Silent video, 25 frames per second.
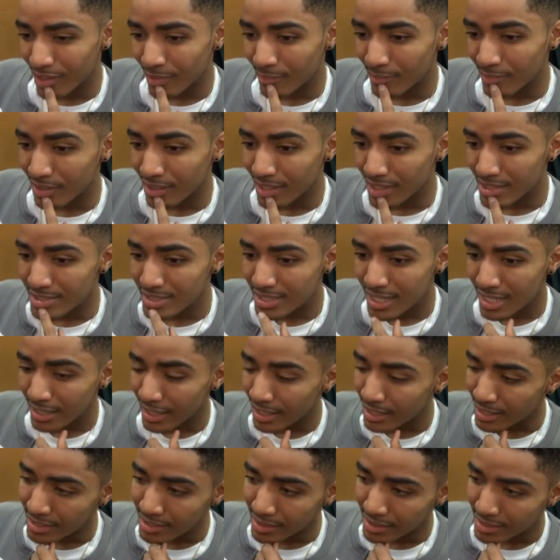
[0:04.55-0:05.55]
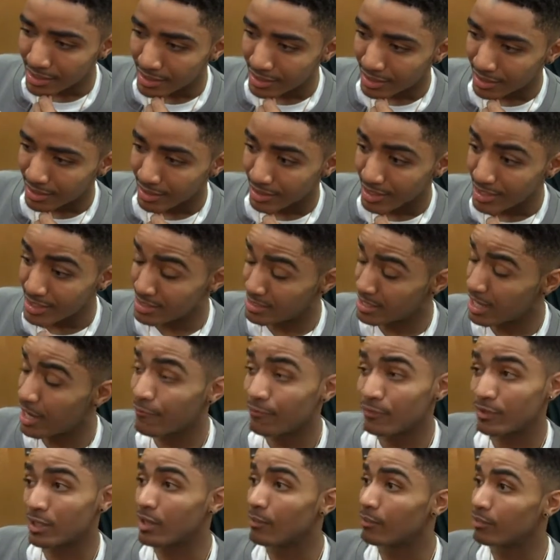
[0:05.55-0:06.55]
I mean, it's not like he's
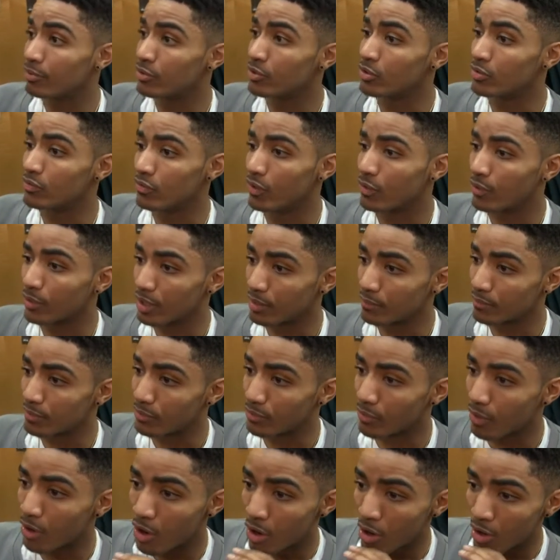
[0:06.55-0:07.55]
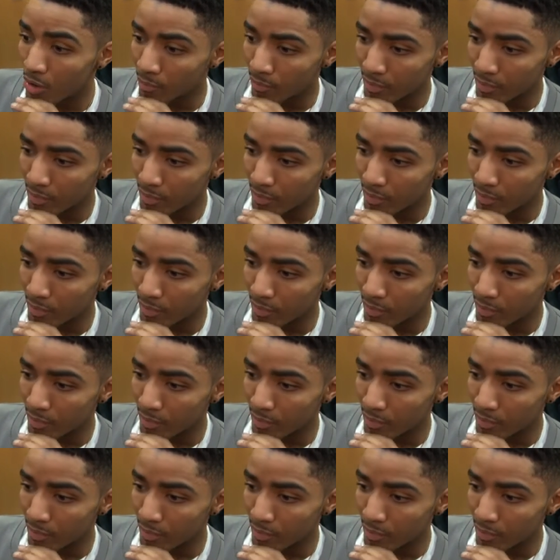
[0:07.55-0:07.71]
definitely improved, don't get me wrong,